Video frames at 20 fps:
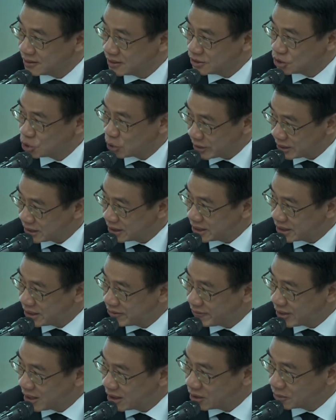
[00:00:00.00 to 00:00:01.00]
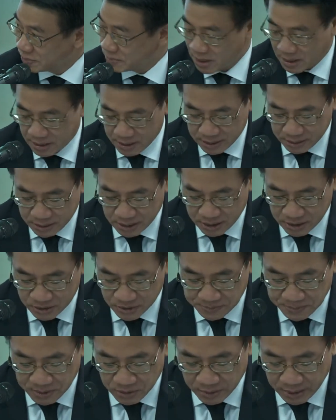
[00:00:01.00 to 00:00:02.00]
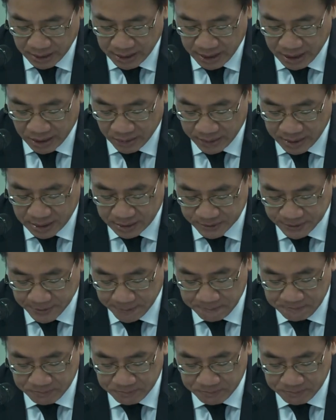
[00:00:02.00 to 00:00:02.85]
jointly develop the disputed areas.